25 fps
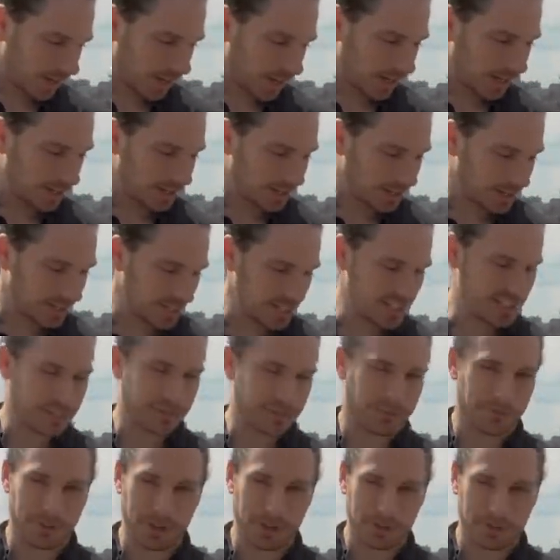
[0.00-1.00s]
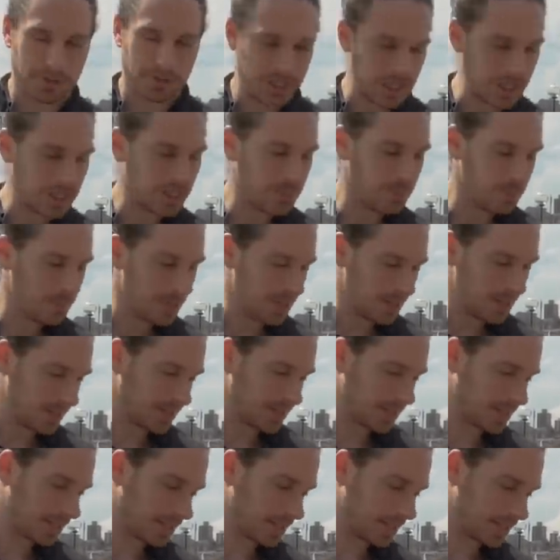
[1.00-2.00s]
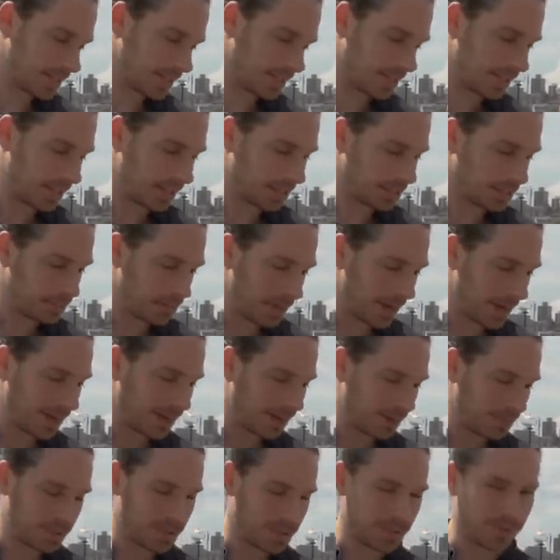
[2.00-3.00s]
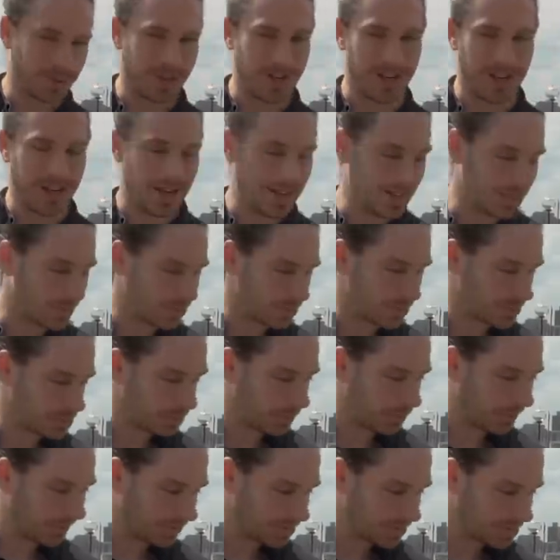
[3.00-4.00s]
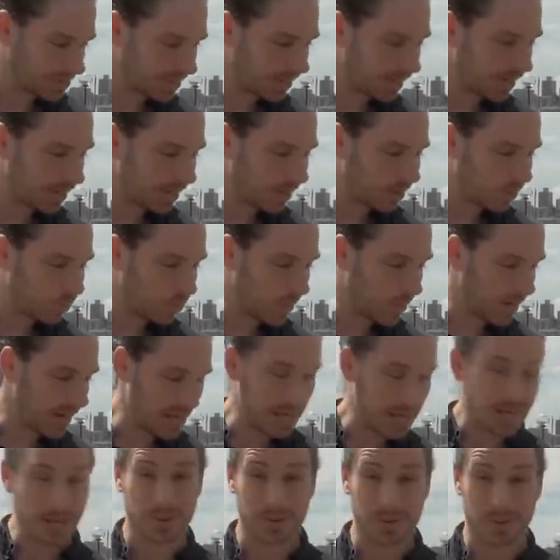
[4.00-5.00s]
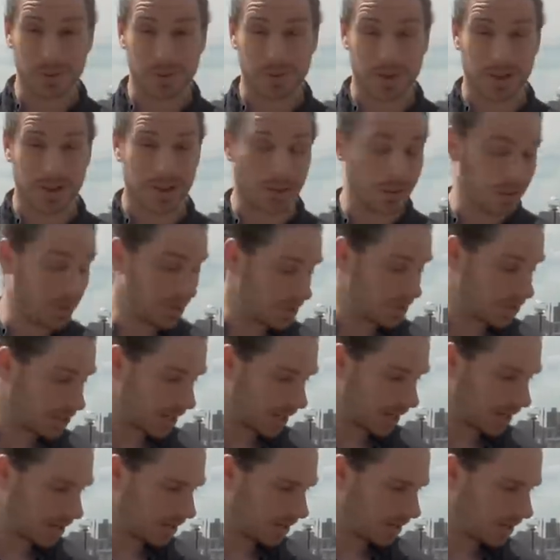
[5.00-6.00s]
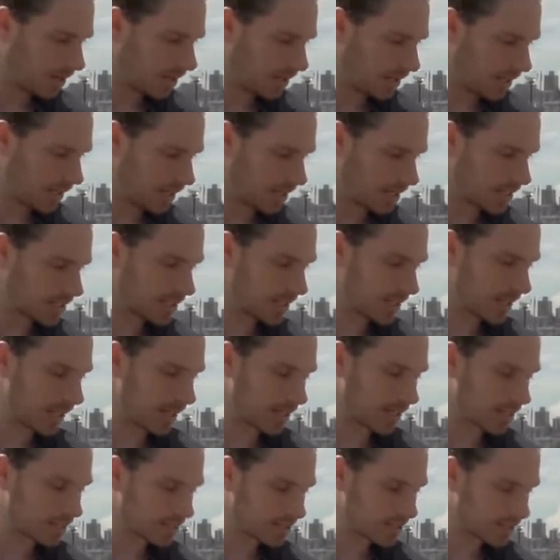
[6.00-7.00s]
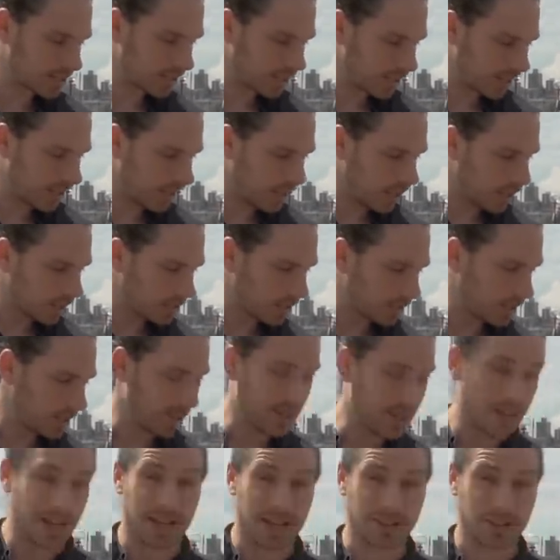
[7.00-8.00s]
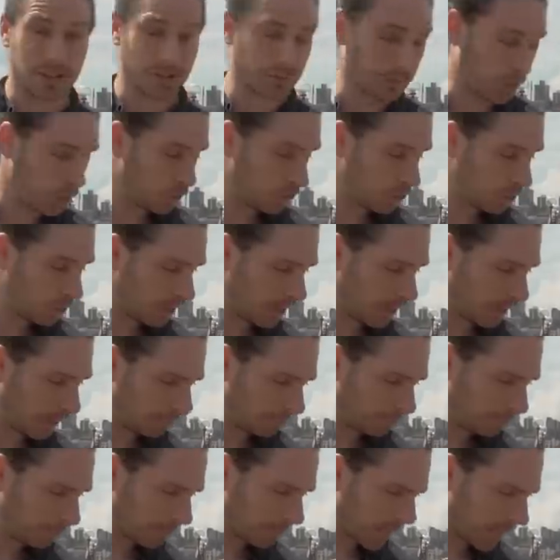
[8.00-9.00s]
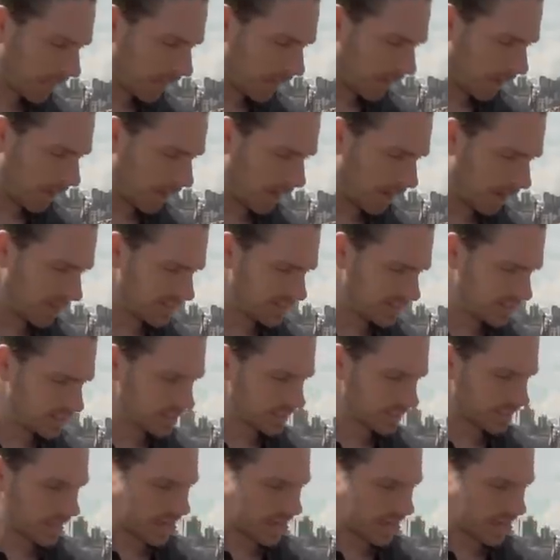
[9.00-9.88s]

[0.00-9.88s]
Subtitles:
at least 15 minutes to text back between each response when he was the one who initiated the text? Clearly he has his phone on him. Is this a